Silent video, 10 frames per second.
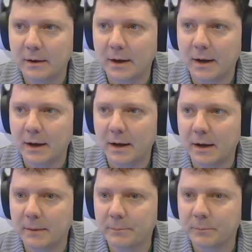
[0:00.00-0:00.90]

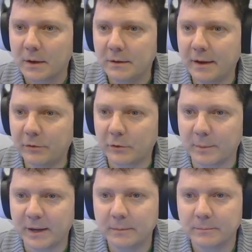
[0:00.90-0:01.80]
dev
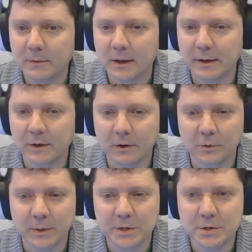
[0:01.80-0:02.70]
streaming here on
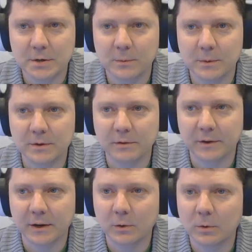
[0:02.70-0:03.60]
Twitch, which is
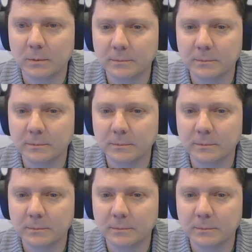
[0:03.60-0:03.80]
very cool.